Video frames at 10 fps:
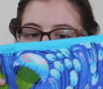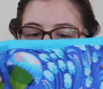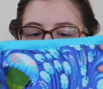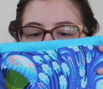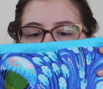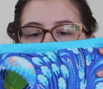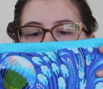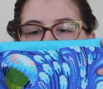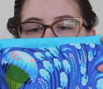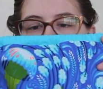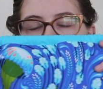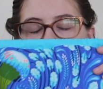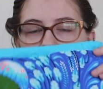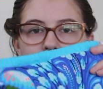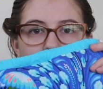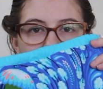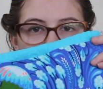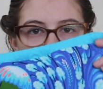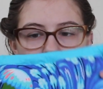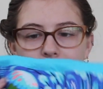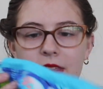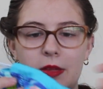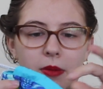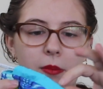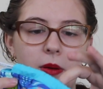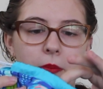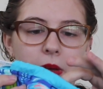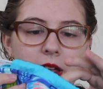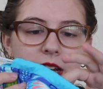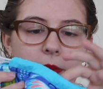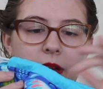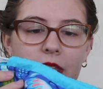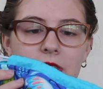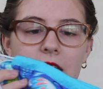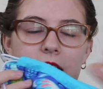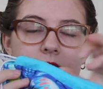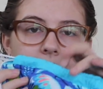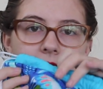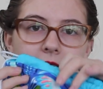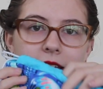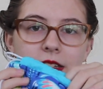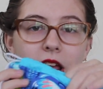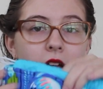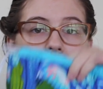which is a tulip pink fabric that my mum picked up at the last